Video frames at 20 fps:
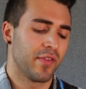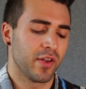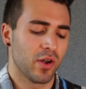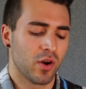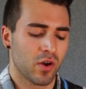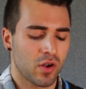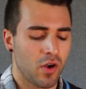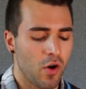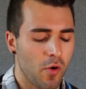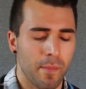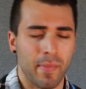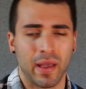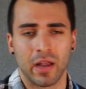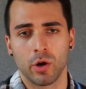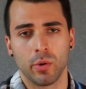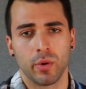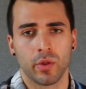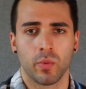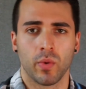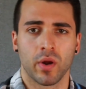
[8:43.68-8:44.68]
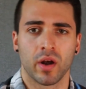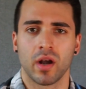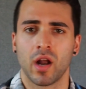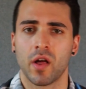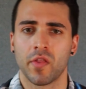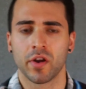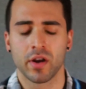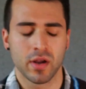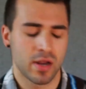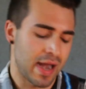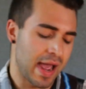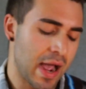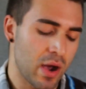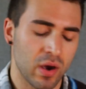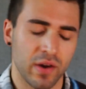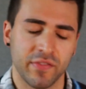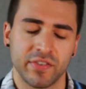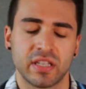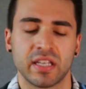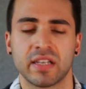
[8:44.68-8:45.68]
they all commingle with one another and how
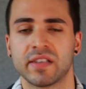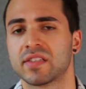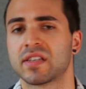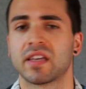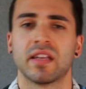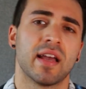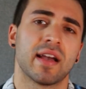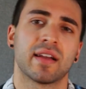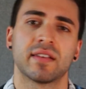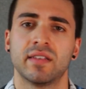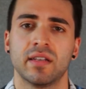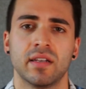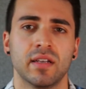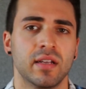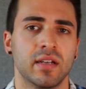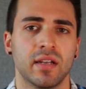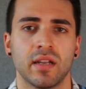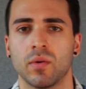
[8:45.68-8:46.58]
everything is connected